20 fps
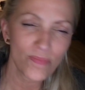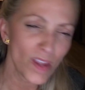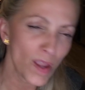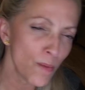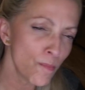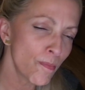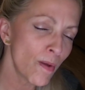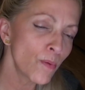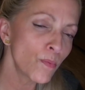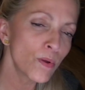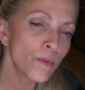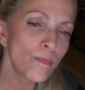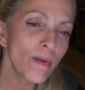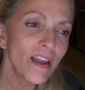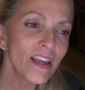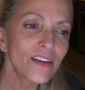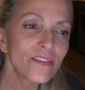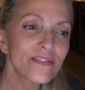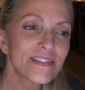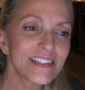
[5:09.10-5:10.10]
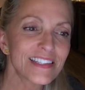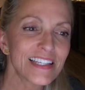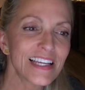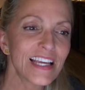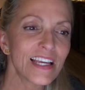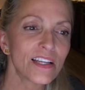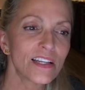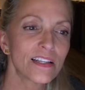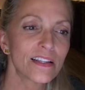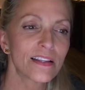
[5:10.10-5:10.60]
But we may have
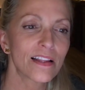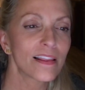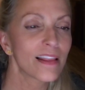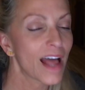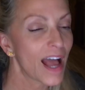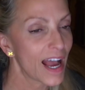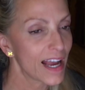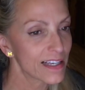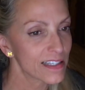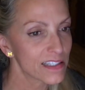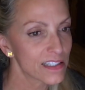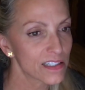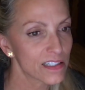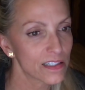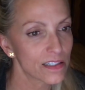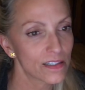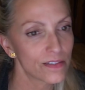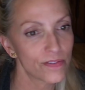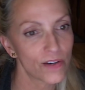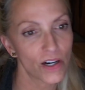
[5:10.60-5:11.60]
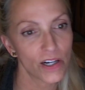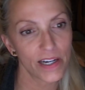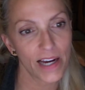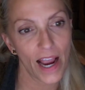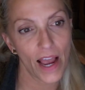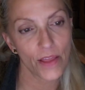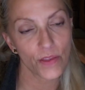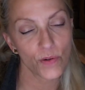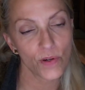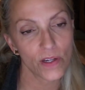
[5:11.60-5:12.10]
seen the last of our
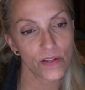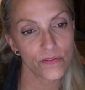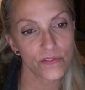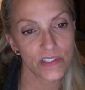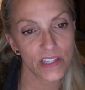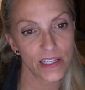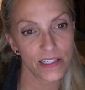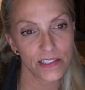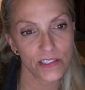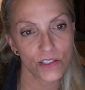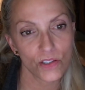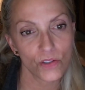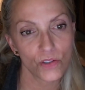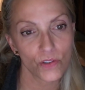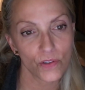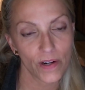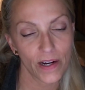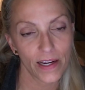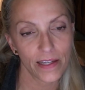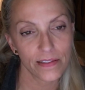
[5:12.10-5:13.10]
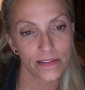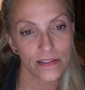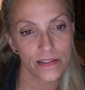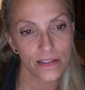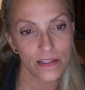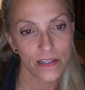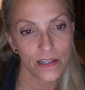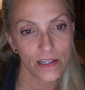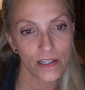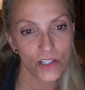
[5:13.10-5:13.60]
gathering of sandhill cranes,
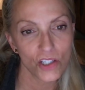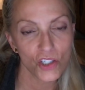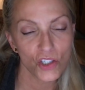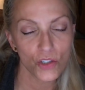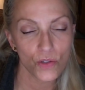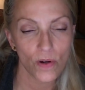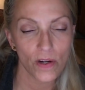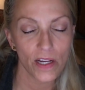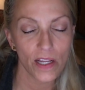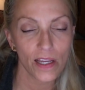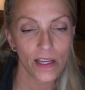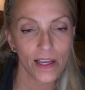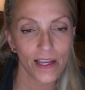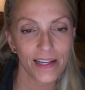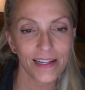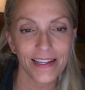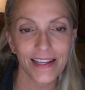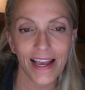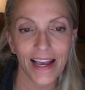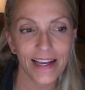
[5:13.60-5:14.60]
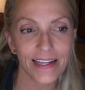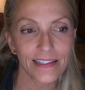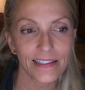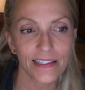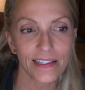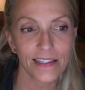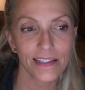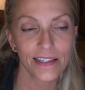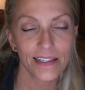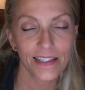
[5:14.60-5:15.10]
strutting and
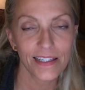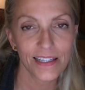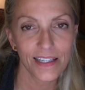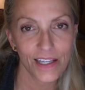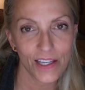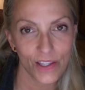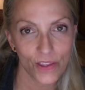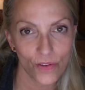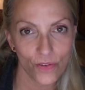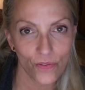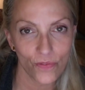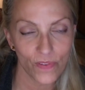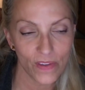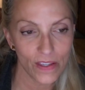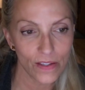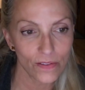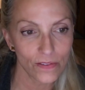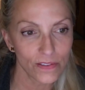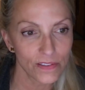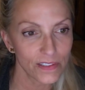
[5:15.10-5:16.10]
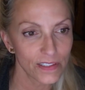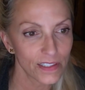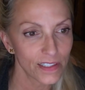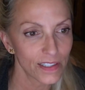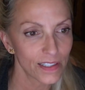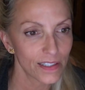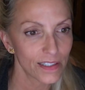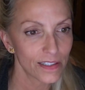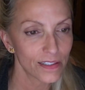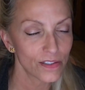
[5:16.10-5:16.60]
gaggling in the field
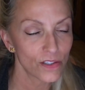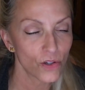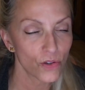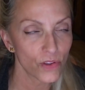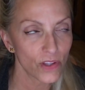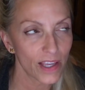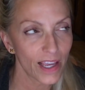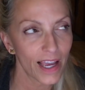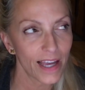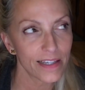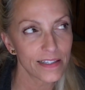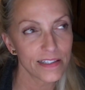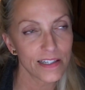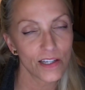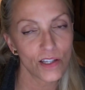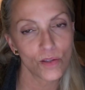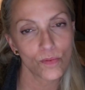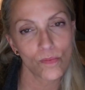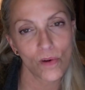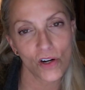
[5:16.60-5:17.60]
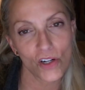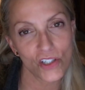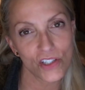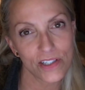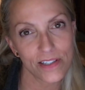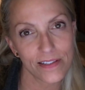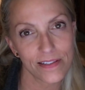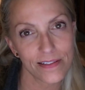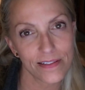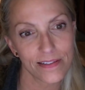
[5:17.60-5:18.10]
near the cattail
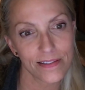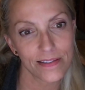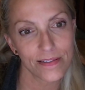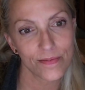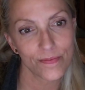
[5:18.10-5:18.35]
marshes.